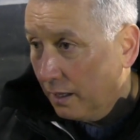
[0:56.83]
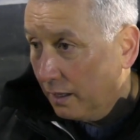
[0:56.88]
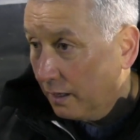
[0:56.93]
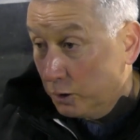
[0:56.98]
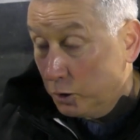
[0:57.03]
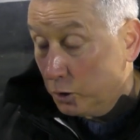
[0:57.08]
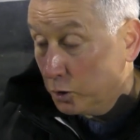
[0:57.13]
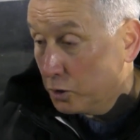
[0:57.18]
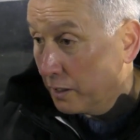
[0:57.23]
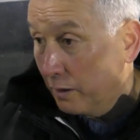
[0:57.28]

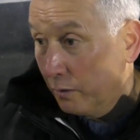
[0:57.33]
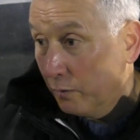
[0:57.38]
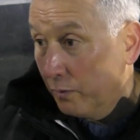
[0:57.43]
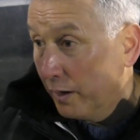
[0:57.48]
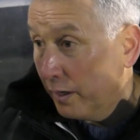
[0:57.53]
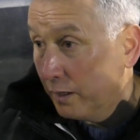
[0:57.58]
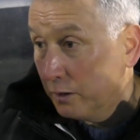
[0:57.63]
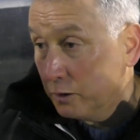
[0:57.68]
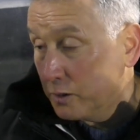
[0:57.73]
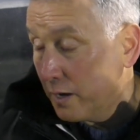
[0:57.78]
are just out
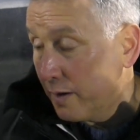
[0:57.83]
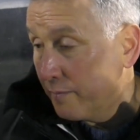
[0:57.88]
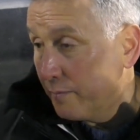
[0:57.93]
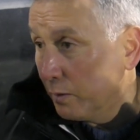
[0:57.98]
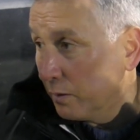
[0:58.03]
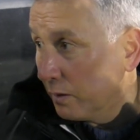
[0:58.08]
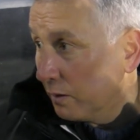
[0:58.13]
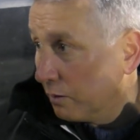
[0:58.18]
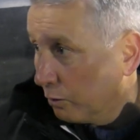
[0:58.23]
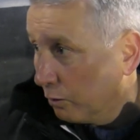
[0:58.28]
rare because
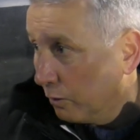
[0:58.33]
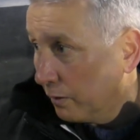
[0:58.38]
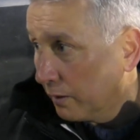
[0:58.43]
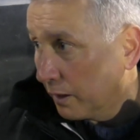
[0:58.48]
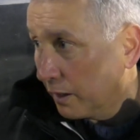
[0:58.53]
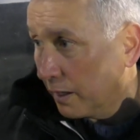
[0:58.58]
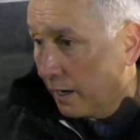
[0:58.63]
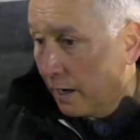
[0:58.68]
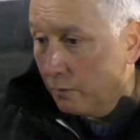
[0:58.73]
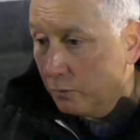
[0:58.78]
everyone I thought in
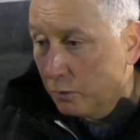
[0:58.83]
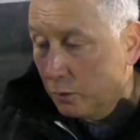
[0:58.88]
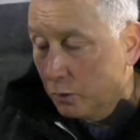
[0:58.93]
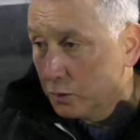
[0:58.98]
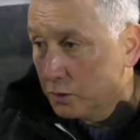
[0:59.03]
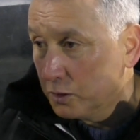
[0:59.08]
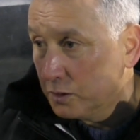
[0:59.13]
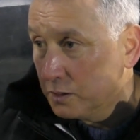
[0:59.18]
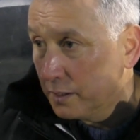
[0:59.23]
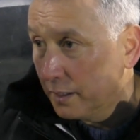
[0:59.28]
the ground
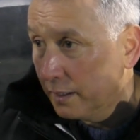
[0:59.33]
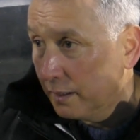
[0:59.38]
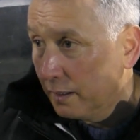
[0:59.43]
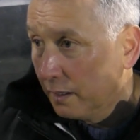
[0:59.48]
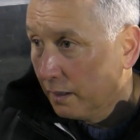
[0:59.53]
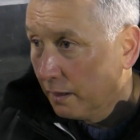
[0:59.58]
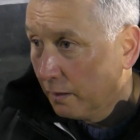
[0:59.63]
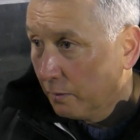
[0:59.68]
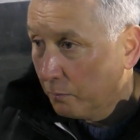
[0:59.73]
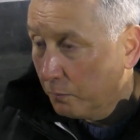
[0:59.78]
thought it's in.
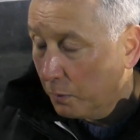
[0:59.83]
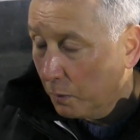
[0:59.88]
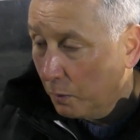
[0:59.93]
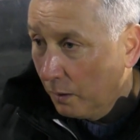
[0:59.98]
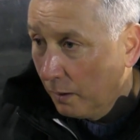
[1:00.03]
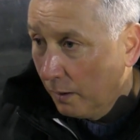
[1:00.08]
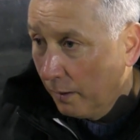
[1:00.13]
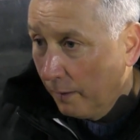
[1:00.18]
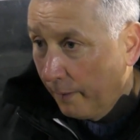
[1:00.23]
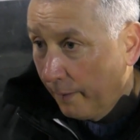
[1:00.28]

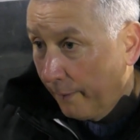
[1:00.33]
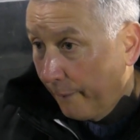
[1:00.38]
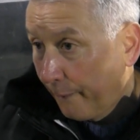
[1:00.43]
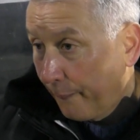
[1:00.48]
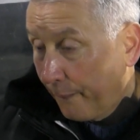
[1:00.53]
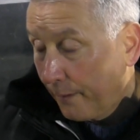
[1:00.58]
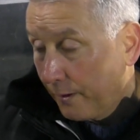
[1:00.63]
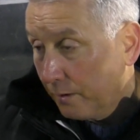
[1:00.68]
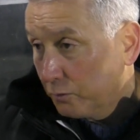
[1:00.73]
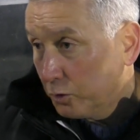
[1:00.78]
But
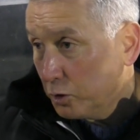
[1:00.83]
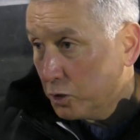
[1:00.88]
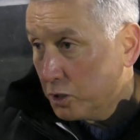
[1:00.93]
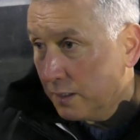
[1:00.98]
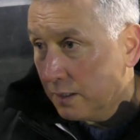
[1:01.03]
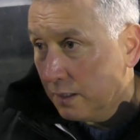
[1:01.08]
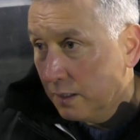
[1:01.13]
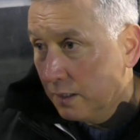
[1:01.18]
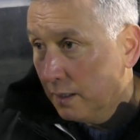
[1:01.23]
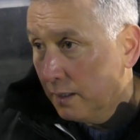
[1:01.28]
just
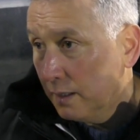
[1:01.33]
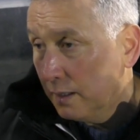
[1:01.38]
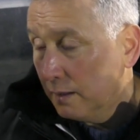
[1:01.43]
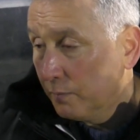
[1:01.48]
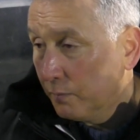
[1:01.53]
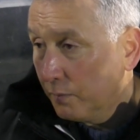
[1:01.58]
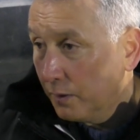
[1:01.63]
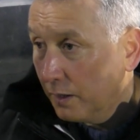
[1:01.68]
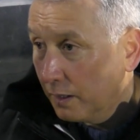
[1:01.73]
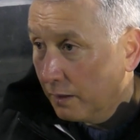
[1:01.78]
said it in there,
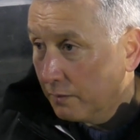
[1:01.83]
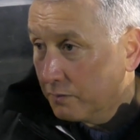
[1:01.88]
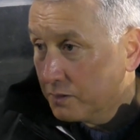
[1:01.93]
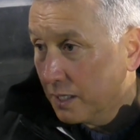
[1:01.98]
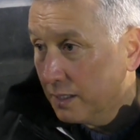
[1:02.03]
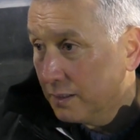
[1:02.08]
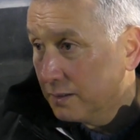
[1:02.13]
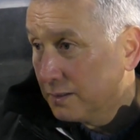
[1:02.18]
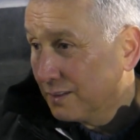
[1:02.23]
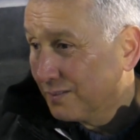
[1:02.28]
and I've
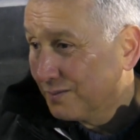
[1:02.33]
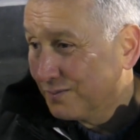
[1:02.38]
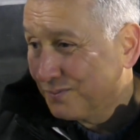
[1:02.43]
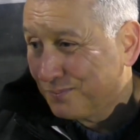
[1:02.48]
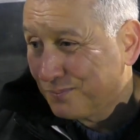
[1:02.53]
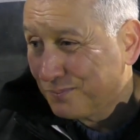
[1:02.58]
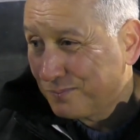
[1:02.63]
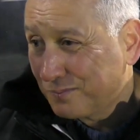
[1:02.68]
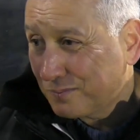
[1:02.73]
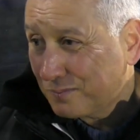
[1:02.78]
said
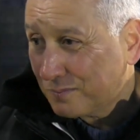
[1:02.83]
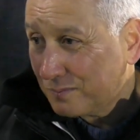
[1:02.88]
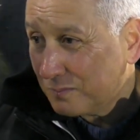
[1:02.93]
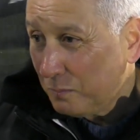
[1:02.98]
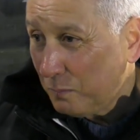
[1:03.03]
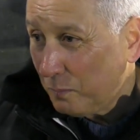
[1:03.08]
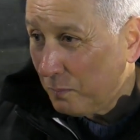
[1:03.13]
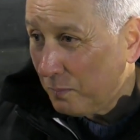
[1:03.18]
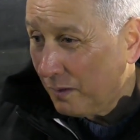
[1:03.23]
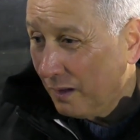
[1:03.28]

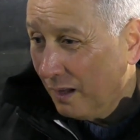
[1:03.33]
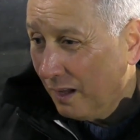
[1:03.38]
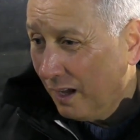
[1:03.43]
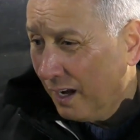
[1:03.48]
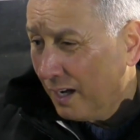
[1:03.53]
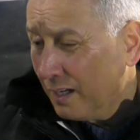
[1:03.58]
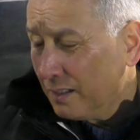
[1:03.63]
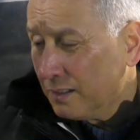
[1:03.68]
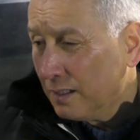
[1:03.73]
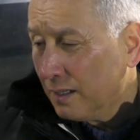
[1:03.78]

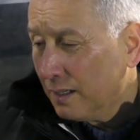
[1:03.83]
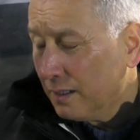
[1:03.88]
I had, a,